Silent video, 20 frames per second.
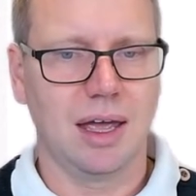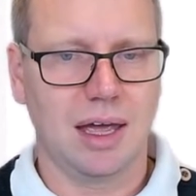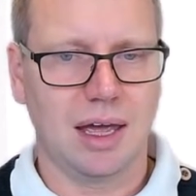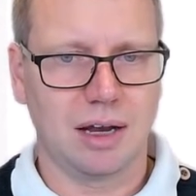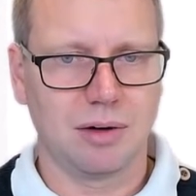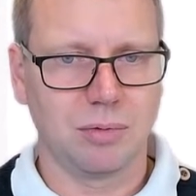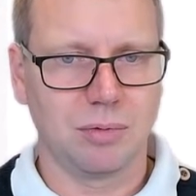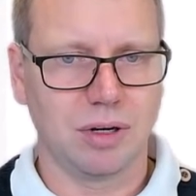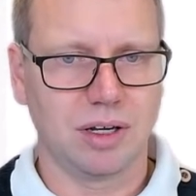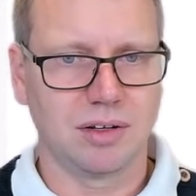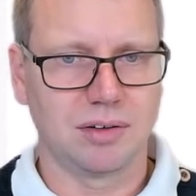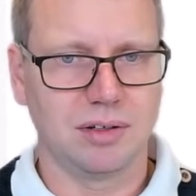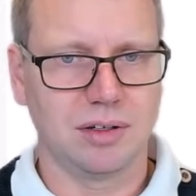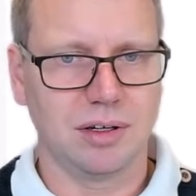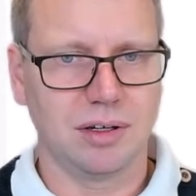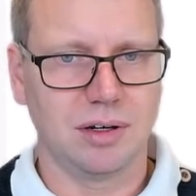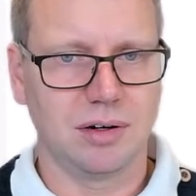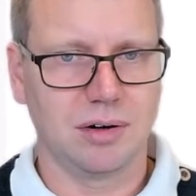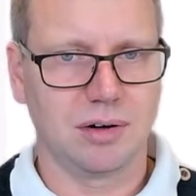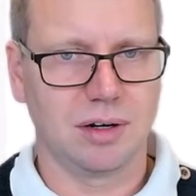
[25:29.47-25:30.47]
And we can see
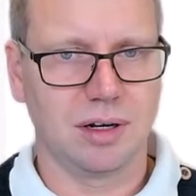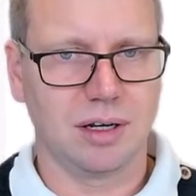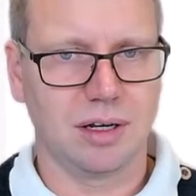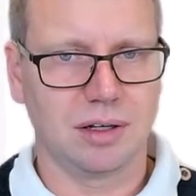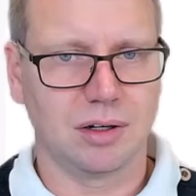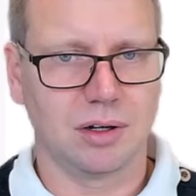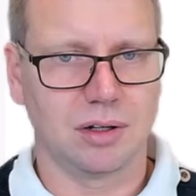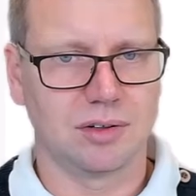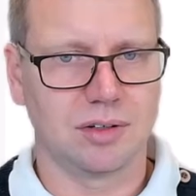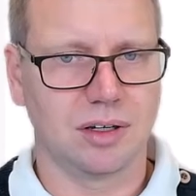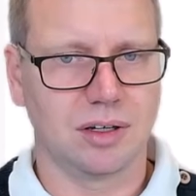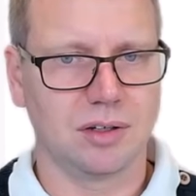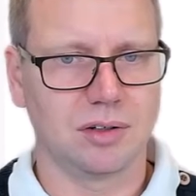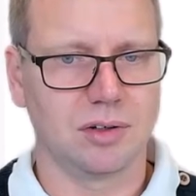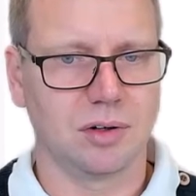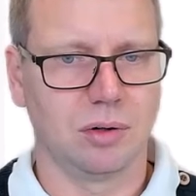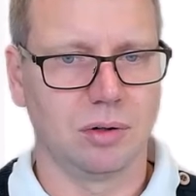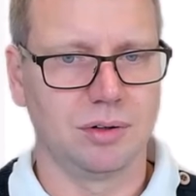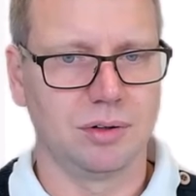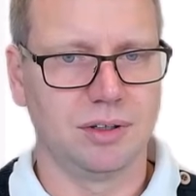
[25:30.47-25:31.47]
here it contains
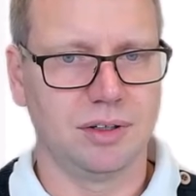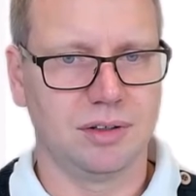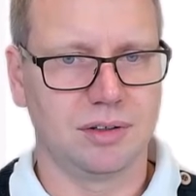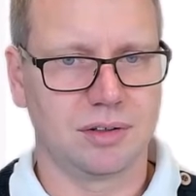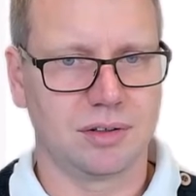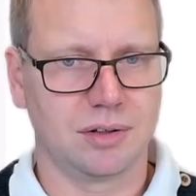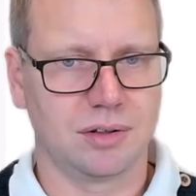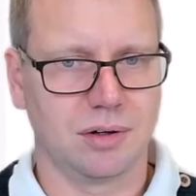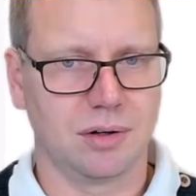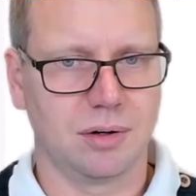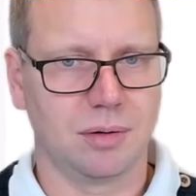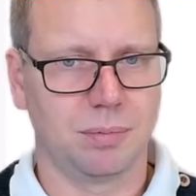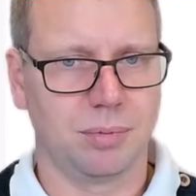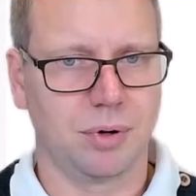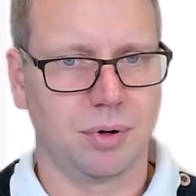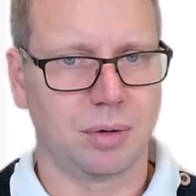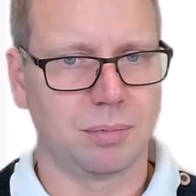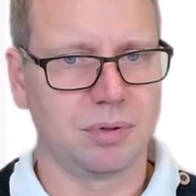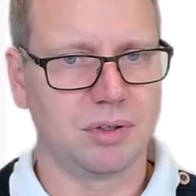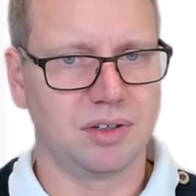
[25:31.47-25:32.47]
all these
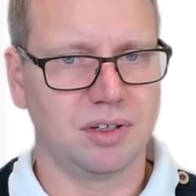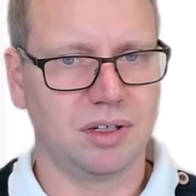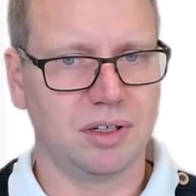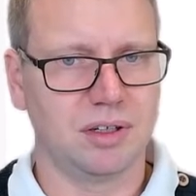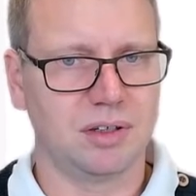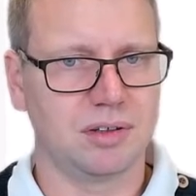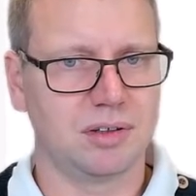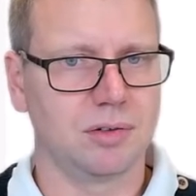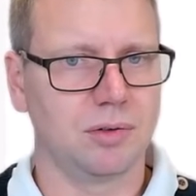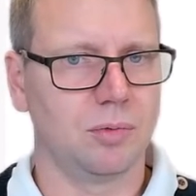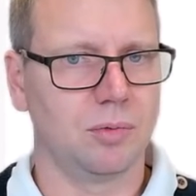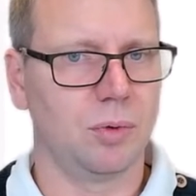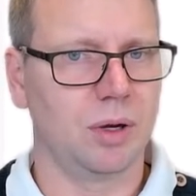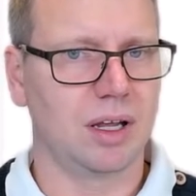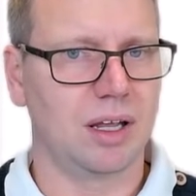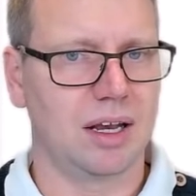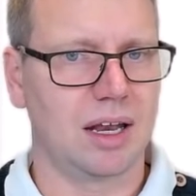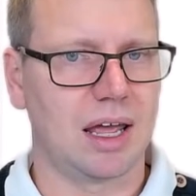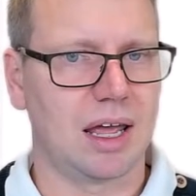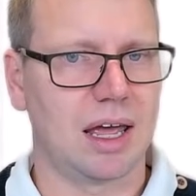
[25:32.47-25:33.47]
properties. We
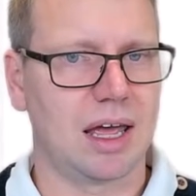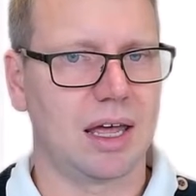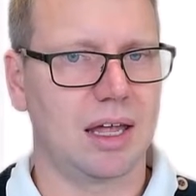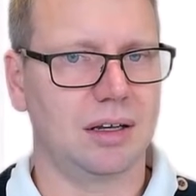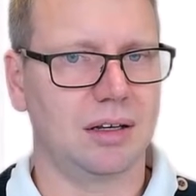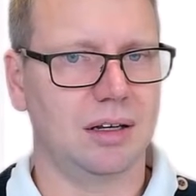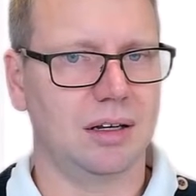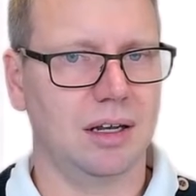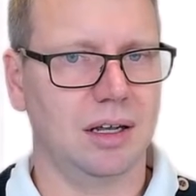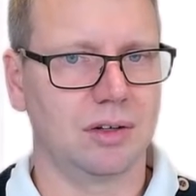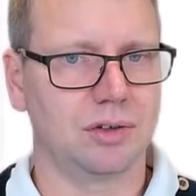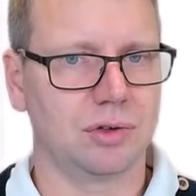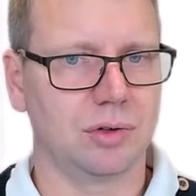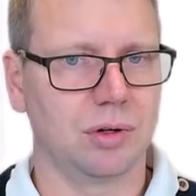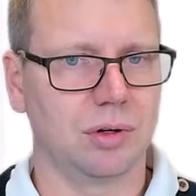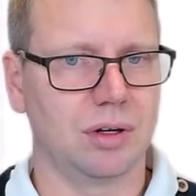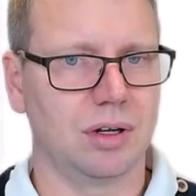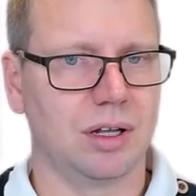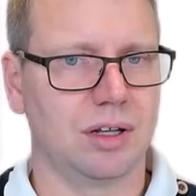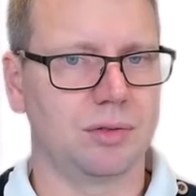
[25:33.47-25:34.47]
can add
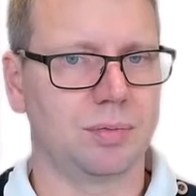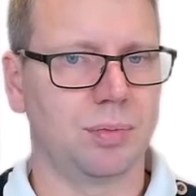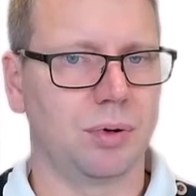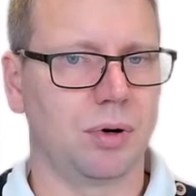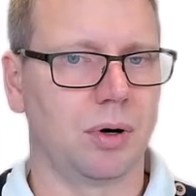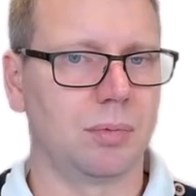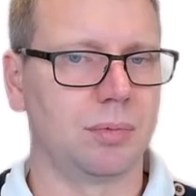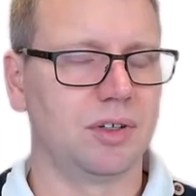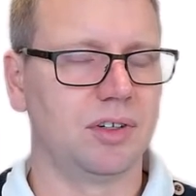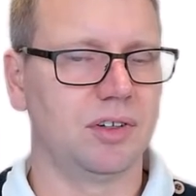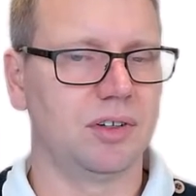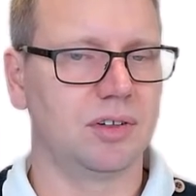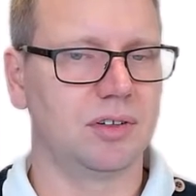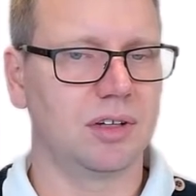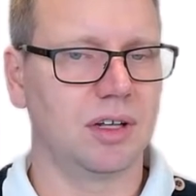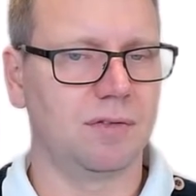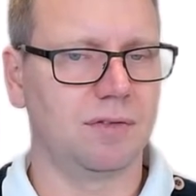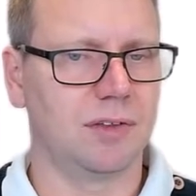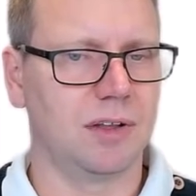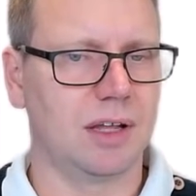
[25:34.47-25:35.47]
externalized properties.
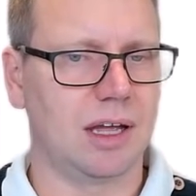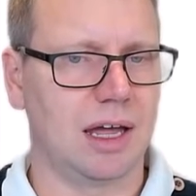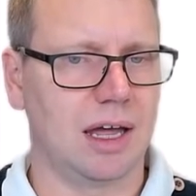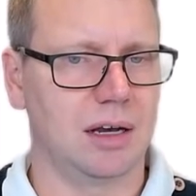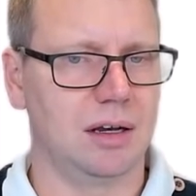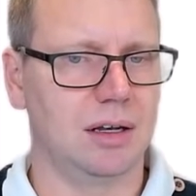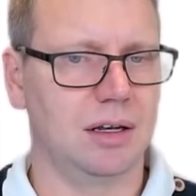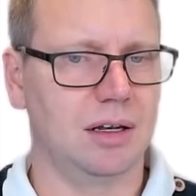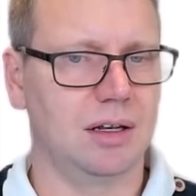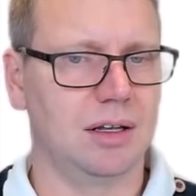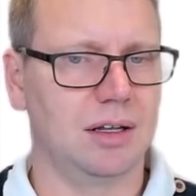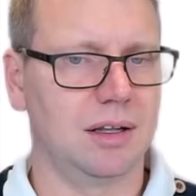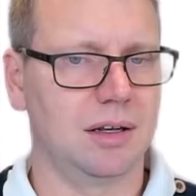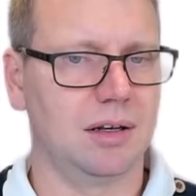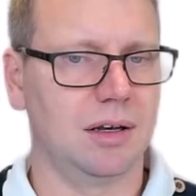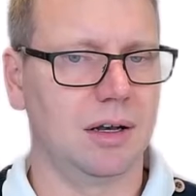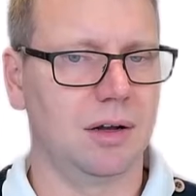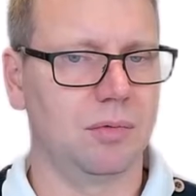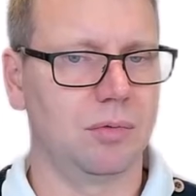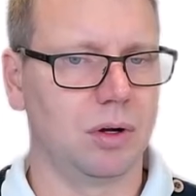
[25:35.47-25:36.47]
If they had it,
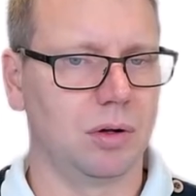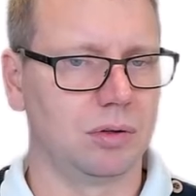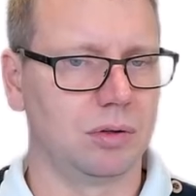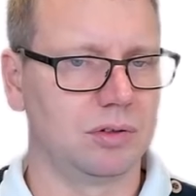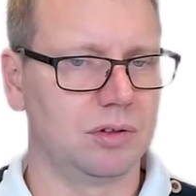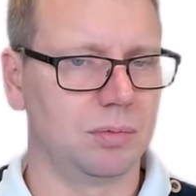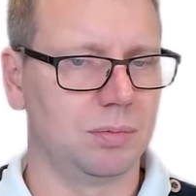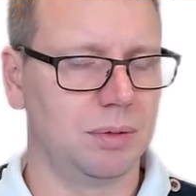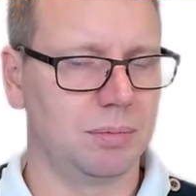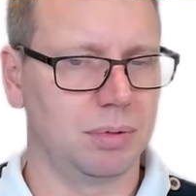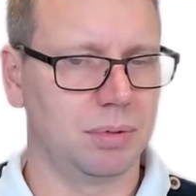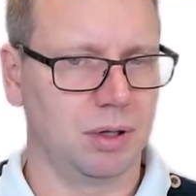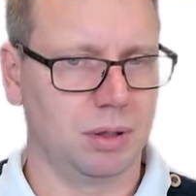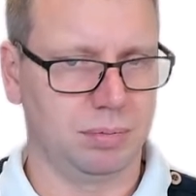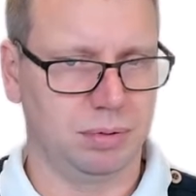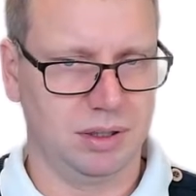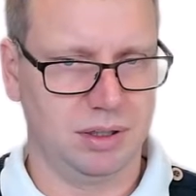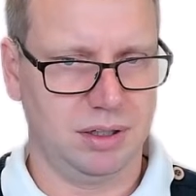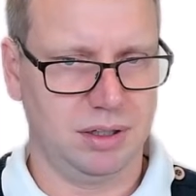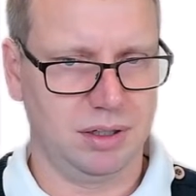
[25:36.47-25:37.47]
then they would also be
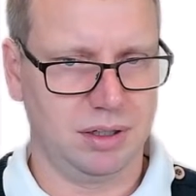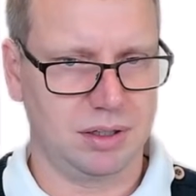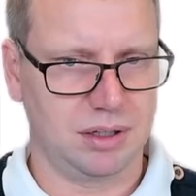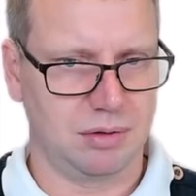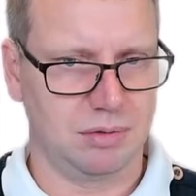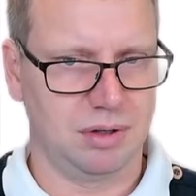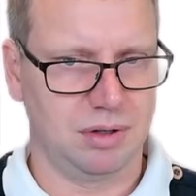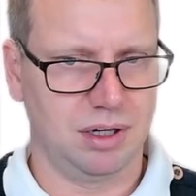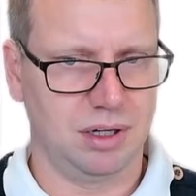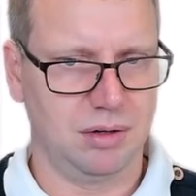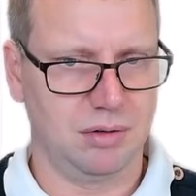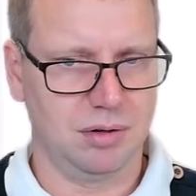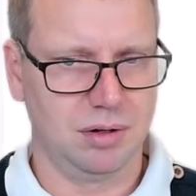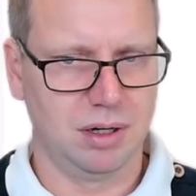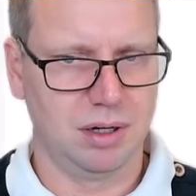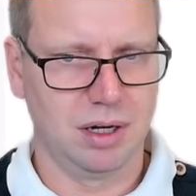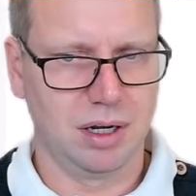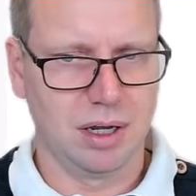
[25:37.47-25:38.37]
populated down here.